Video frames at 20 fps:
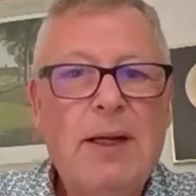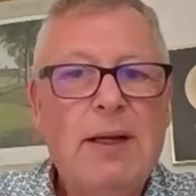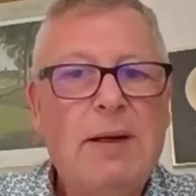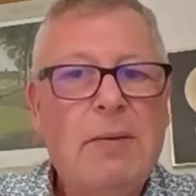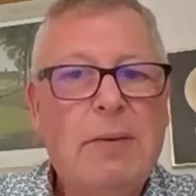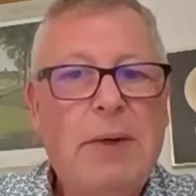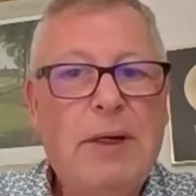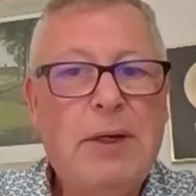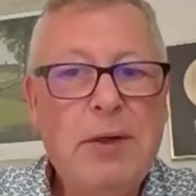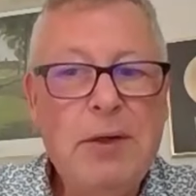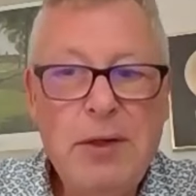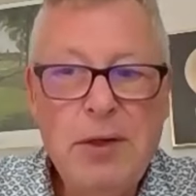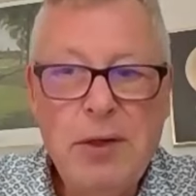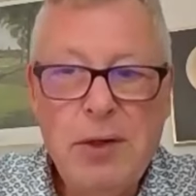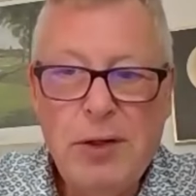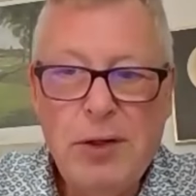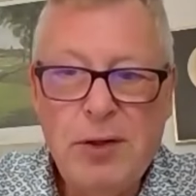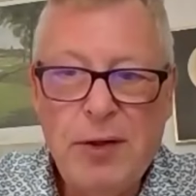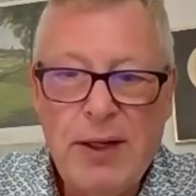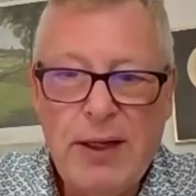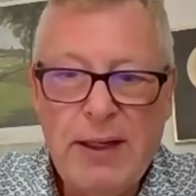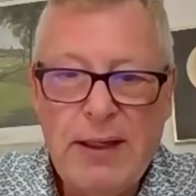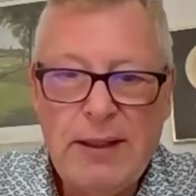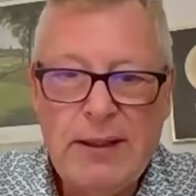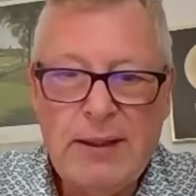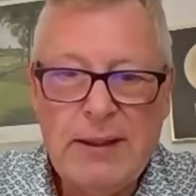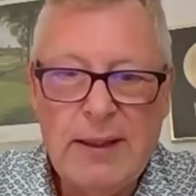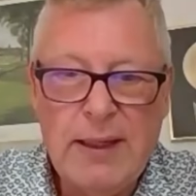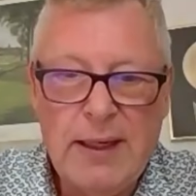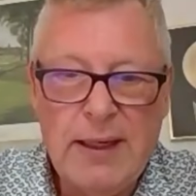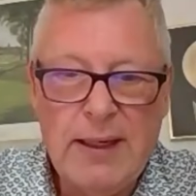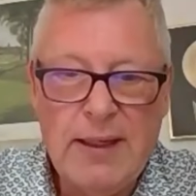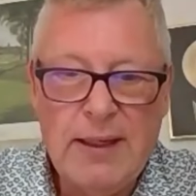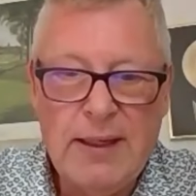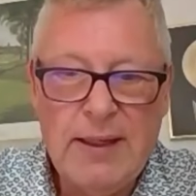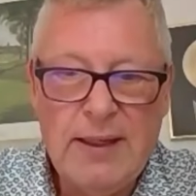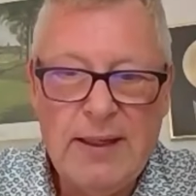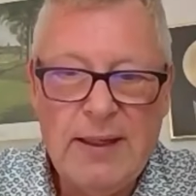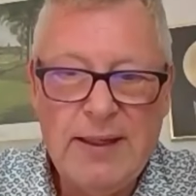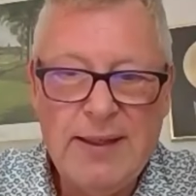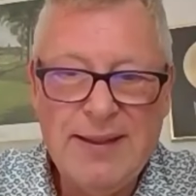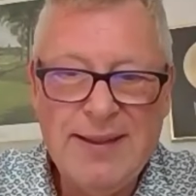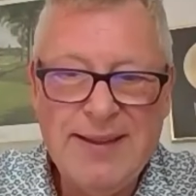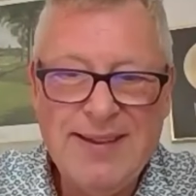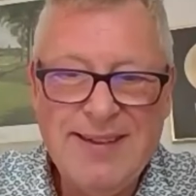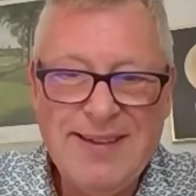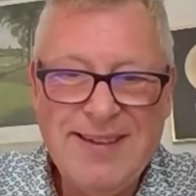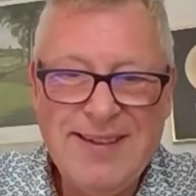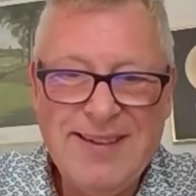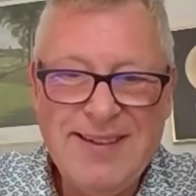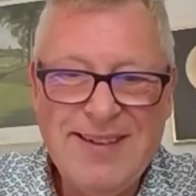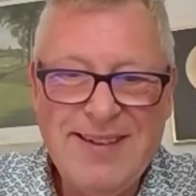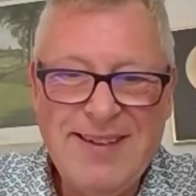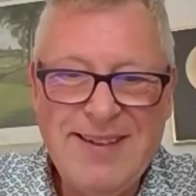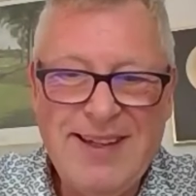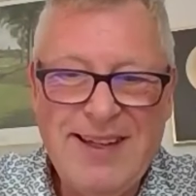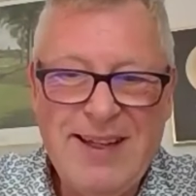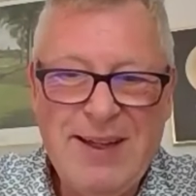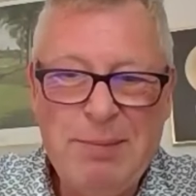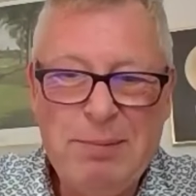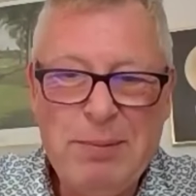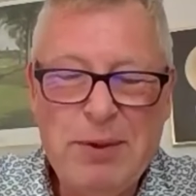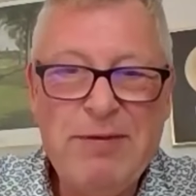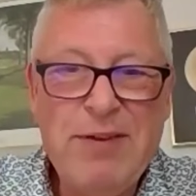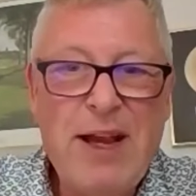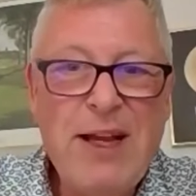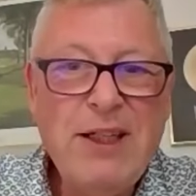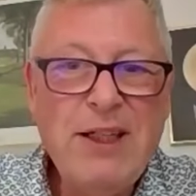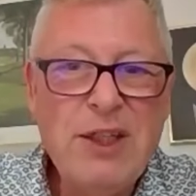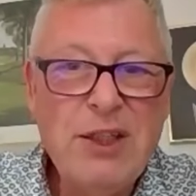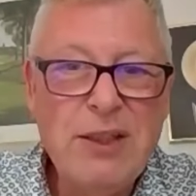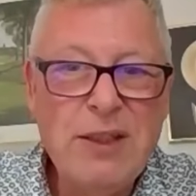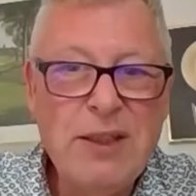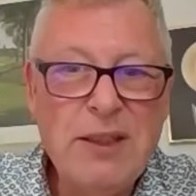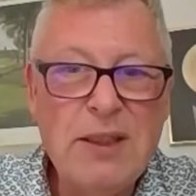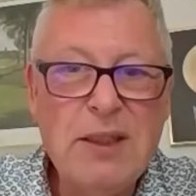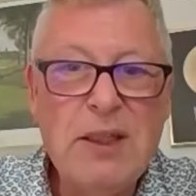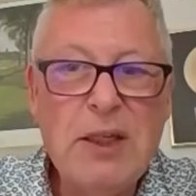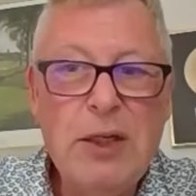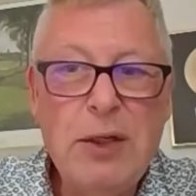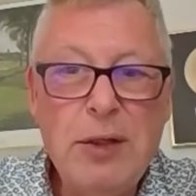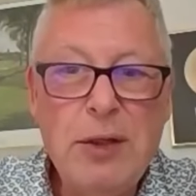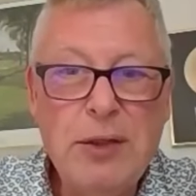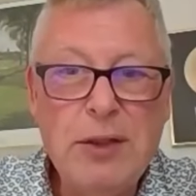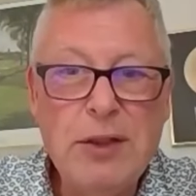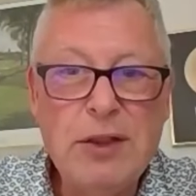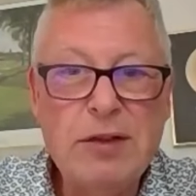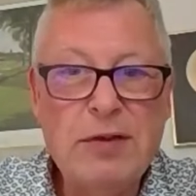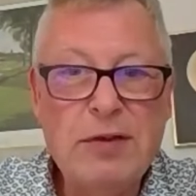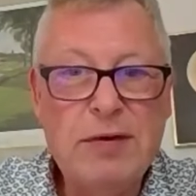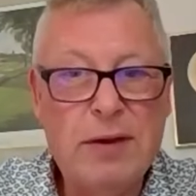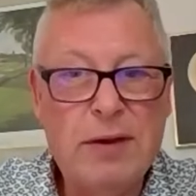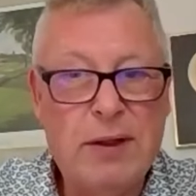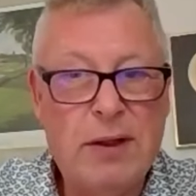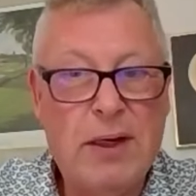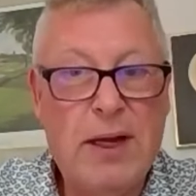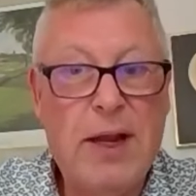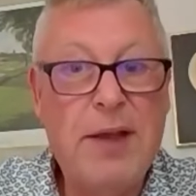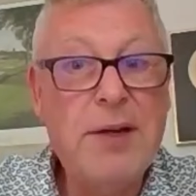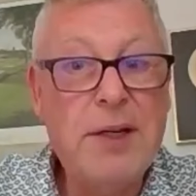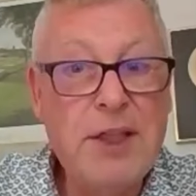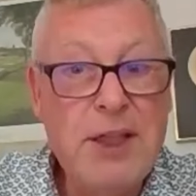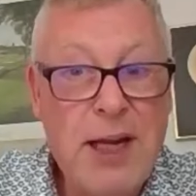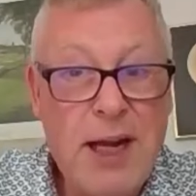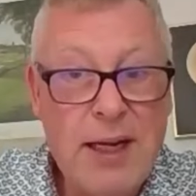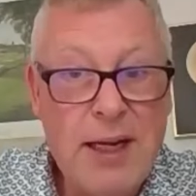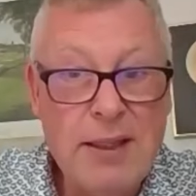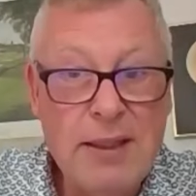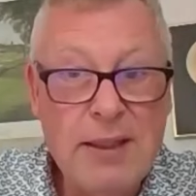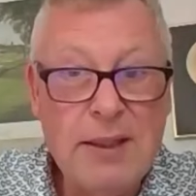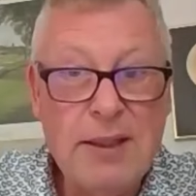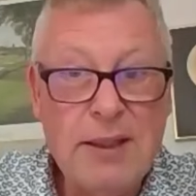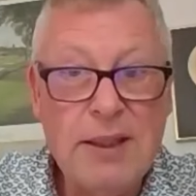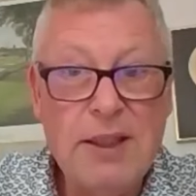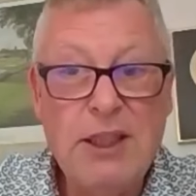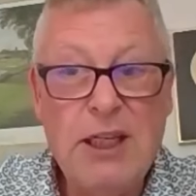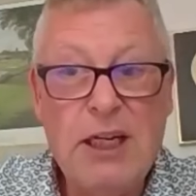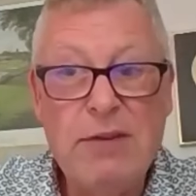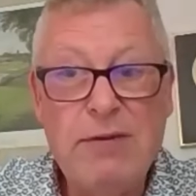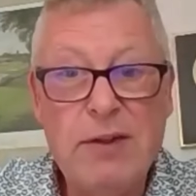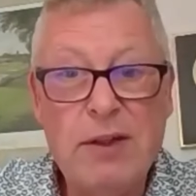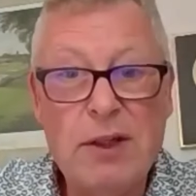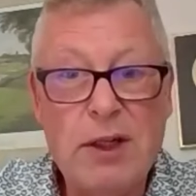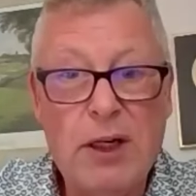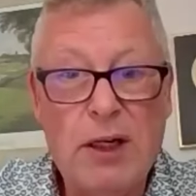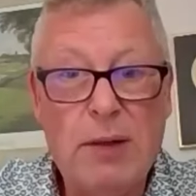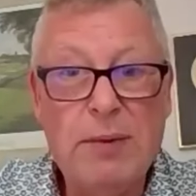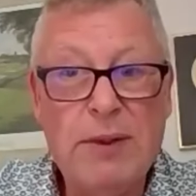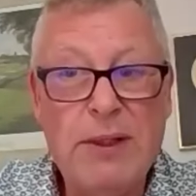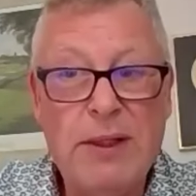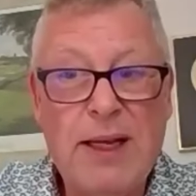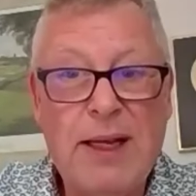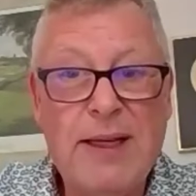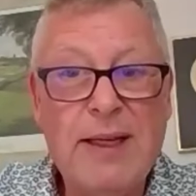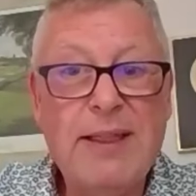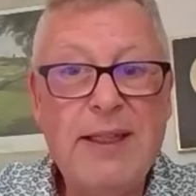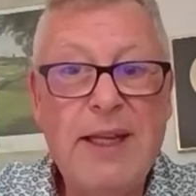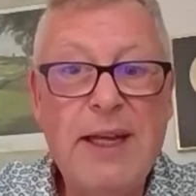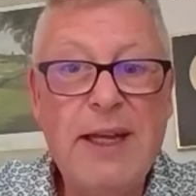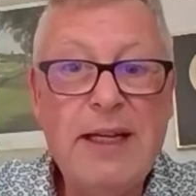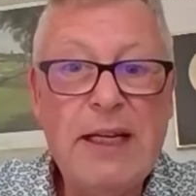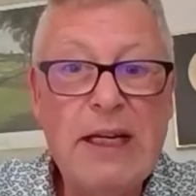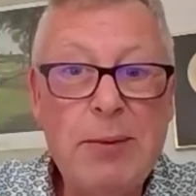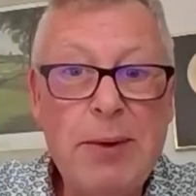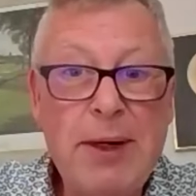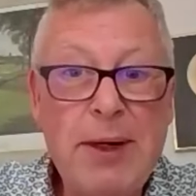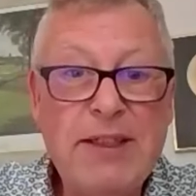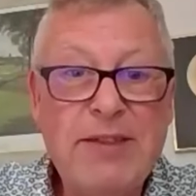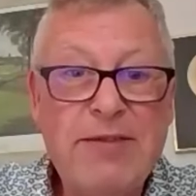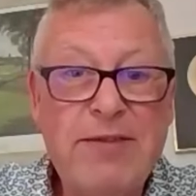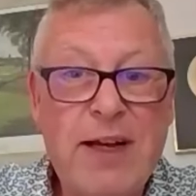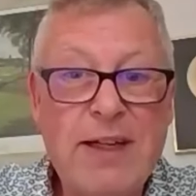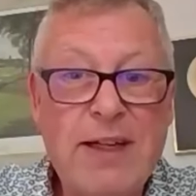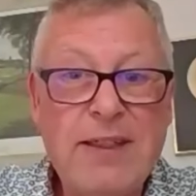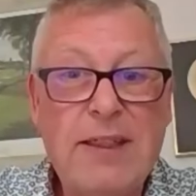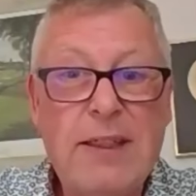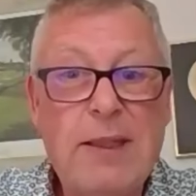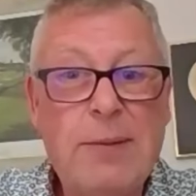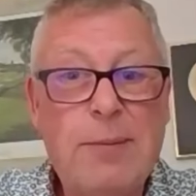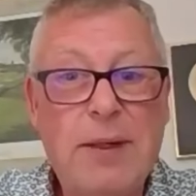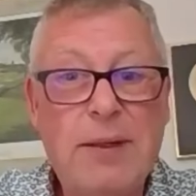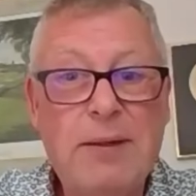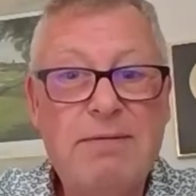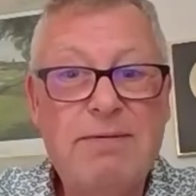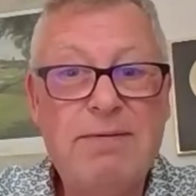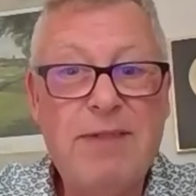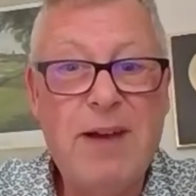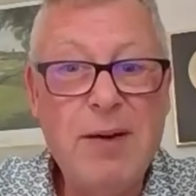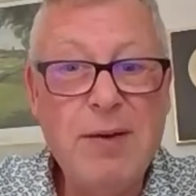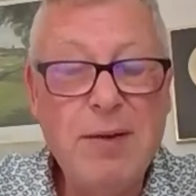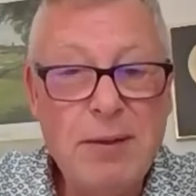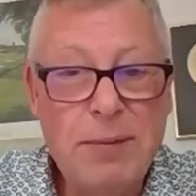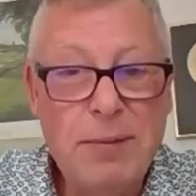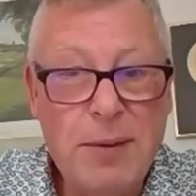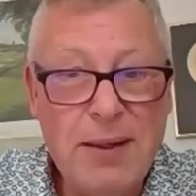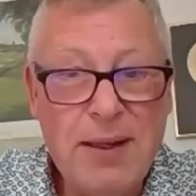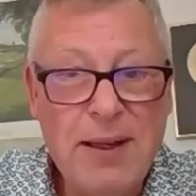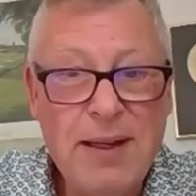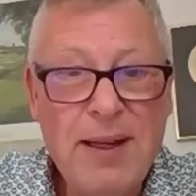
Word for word: we do know that uh, the preventions and cures for leather jackets and chafer grubs are getting taken away as fast as they've been found. But